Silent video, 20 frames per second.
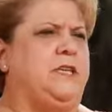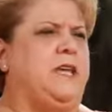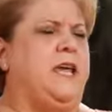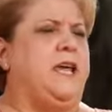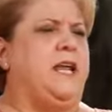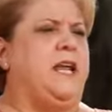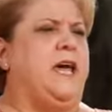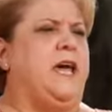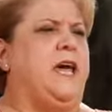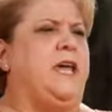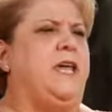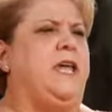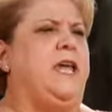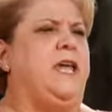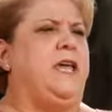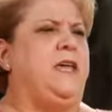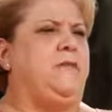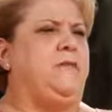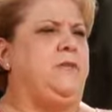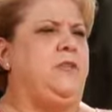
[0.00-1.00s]
and I
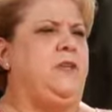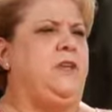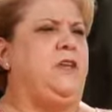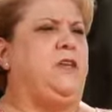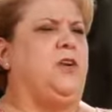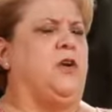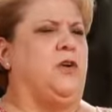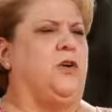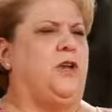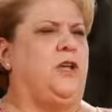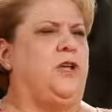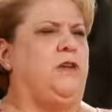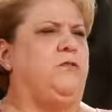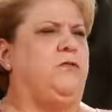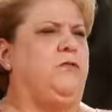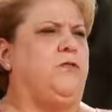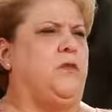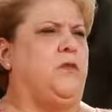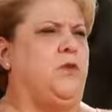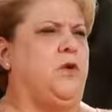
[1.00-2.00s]
am the guardian
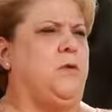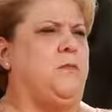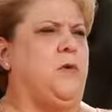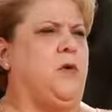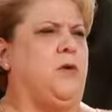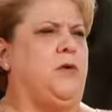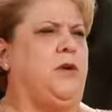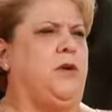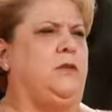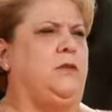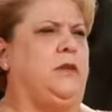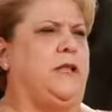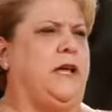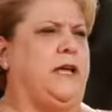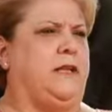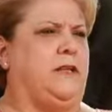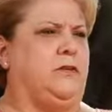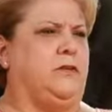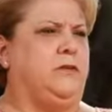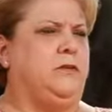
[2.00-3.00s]
for Mario
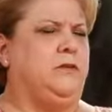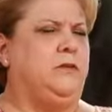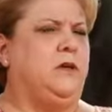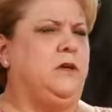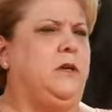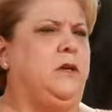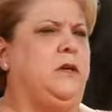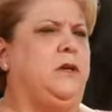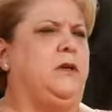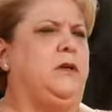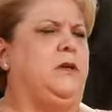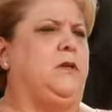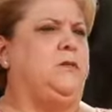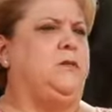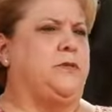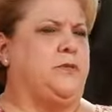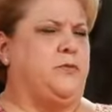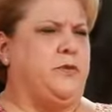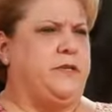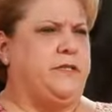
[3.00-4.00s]
Ladler, who
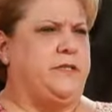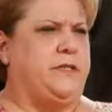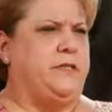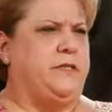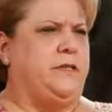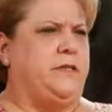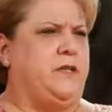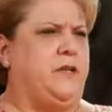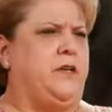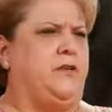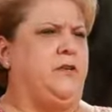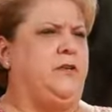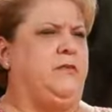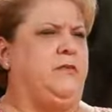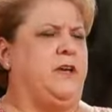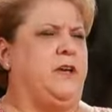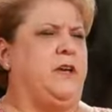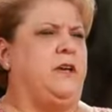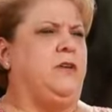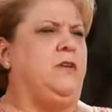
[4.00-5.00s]
is a resident here at
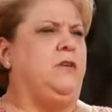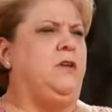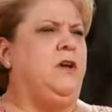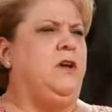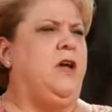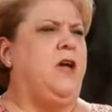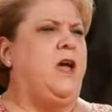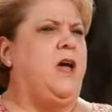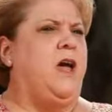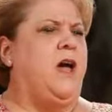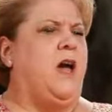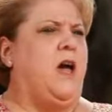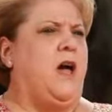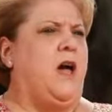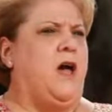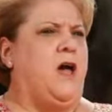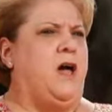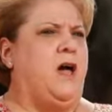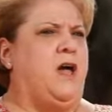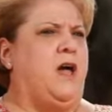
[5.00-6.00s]
FINR.
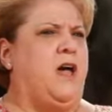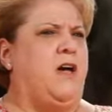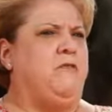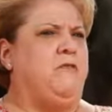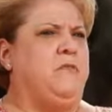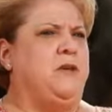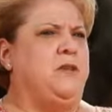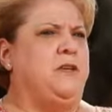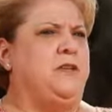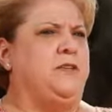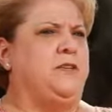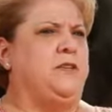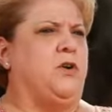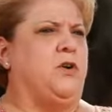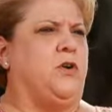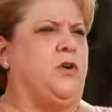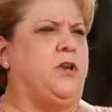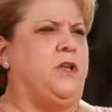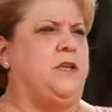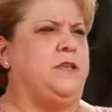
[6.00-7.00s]
I've been his
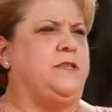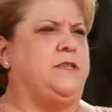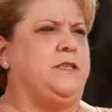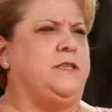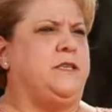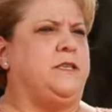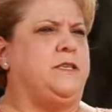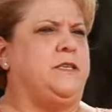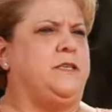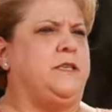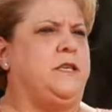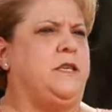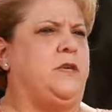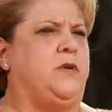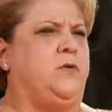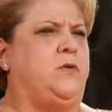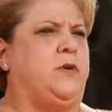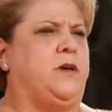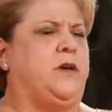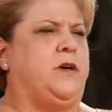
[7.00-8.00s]
guardian since he
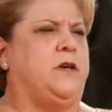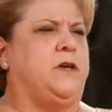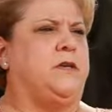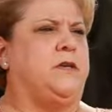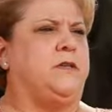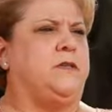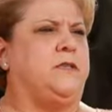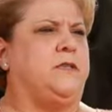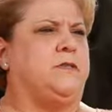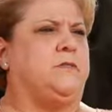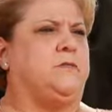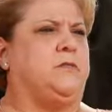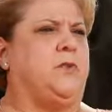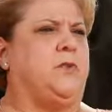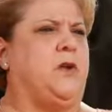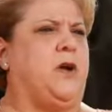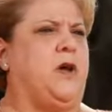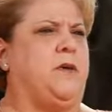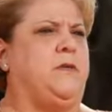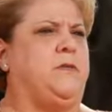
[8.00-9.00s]
was
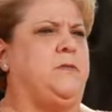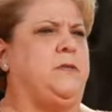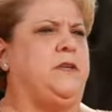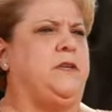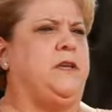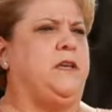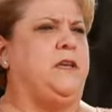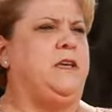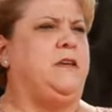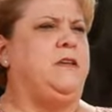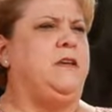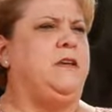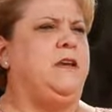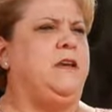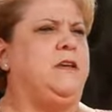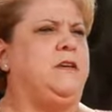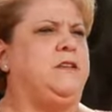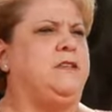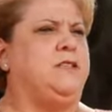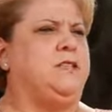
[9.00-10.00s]
probably
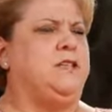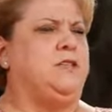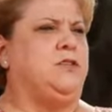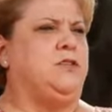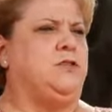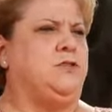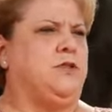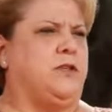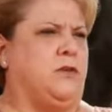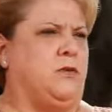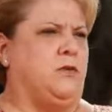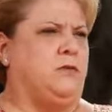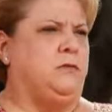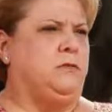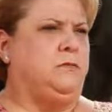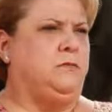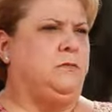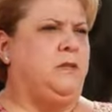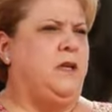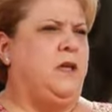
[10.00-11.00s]
6 years old.
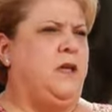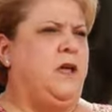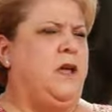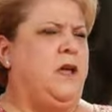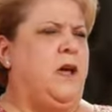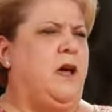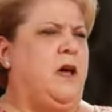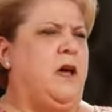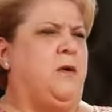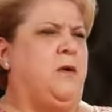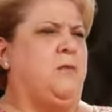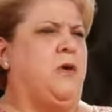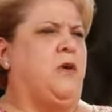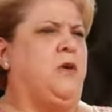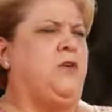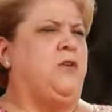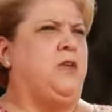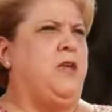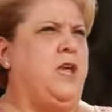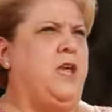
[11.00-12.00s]

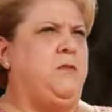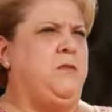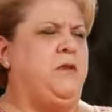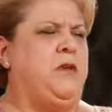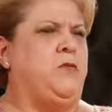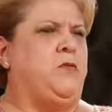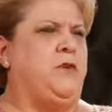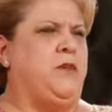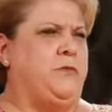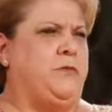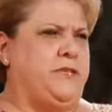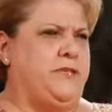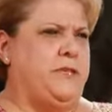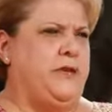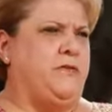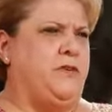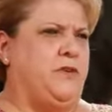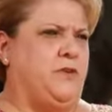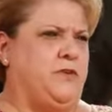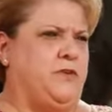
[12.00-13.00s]
Mario came here when he was
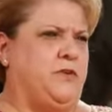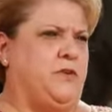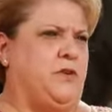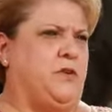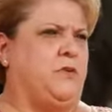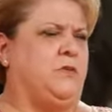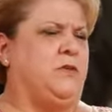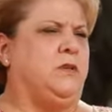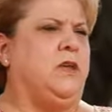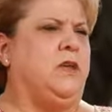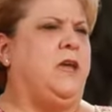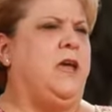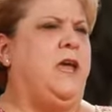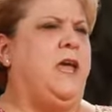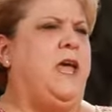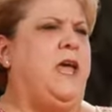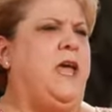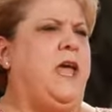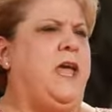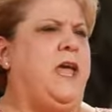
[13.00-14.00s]
7 years old,
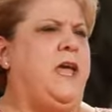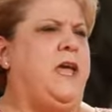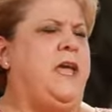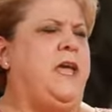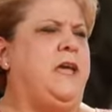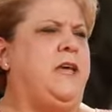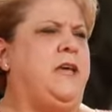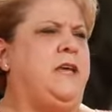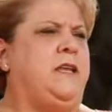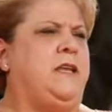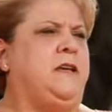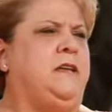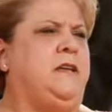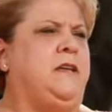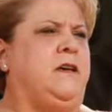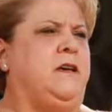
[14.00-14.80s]
and